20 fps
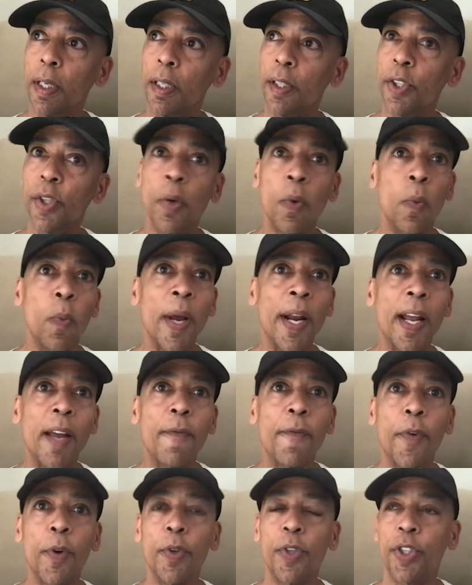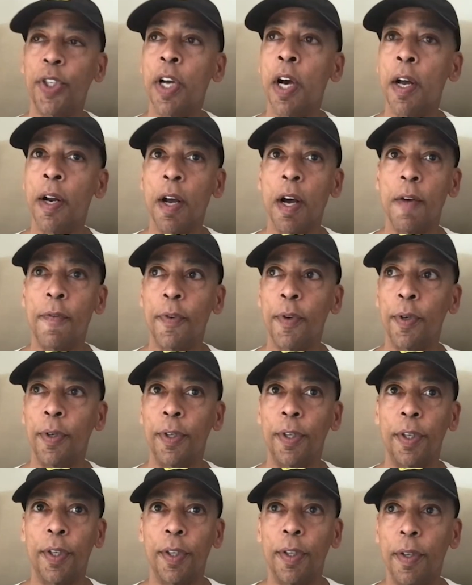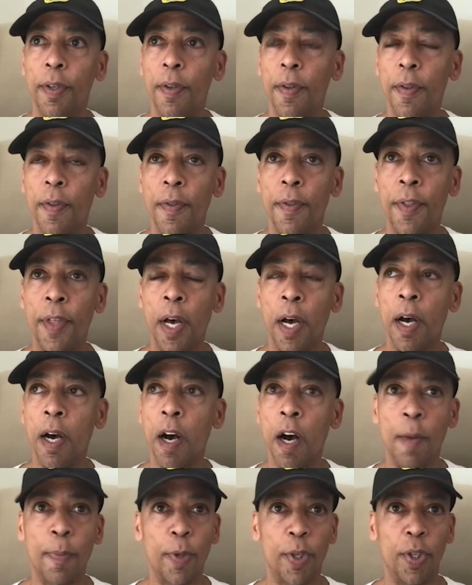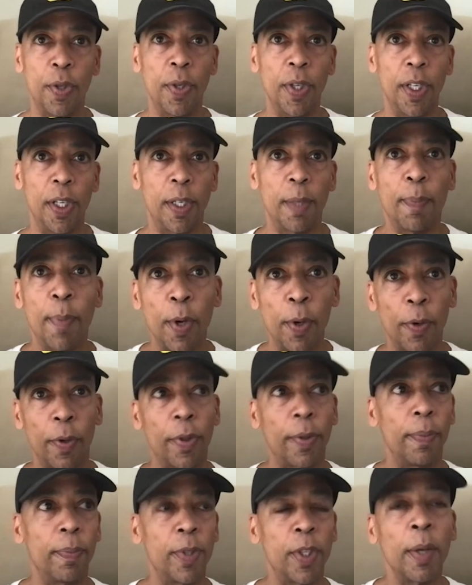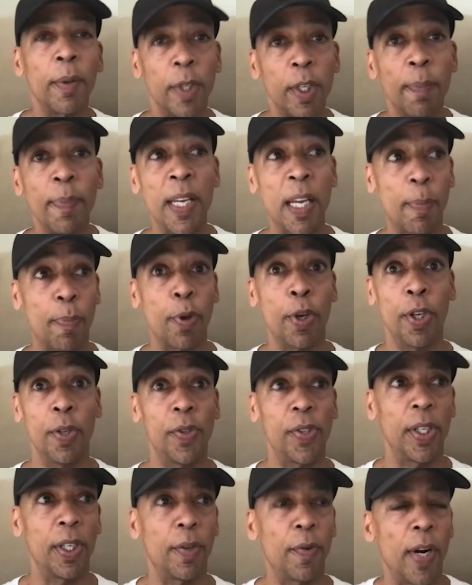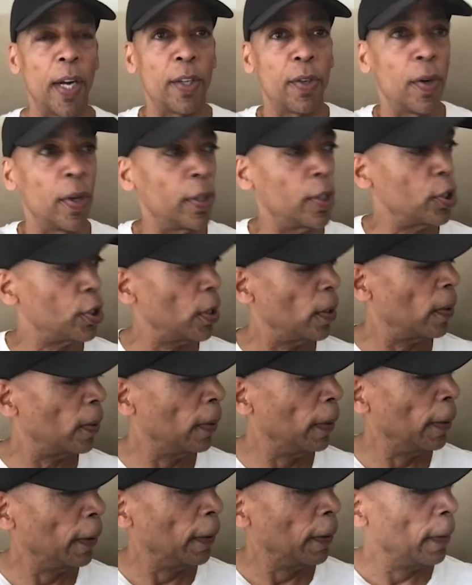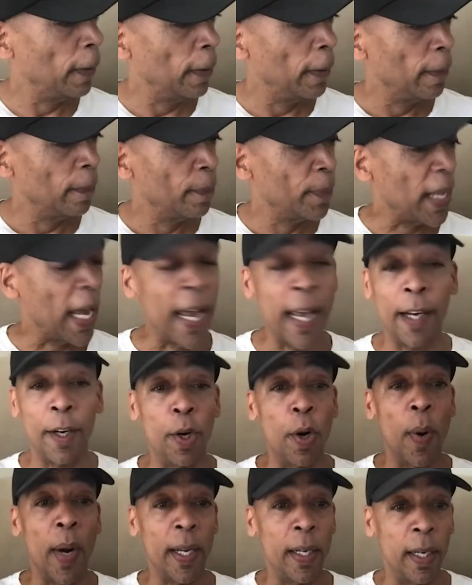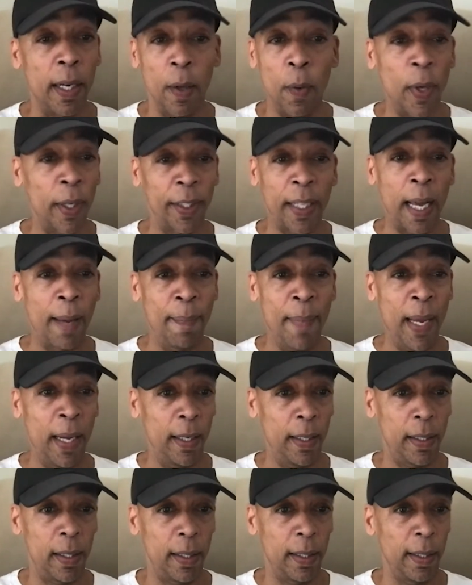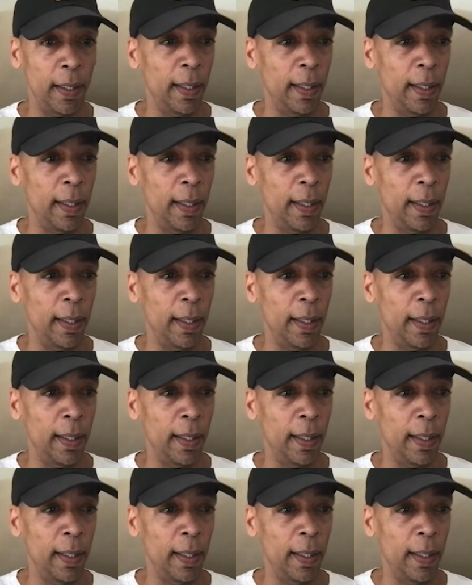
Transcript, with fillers: So when I first got offered the opportunity to both to, to be a producing director on the show, I had no idea what that meant.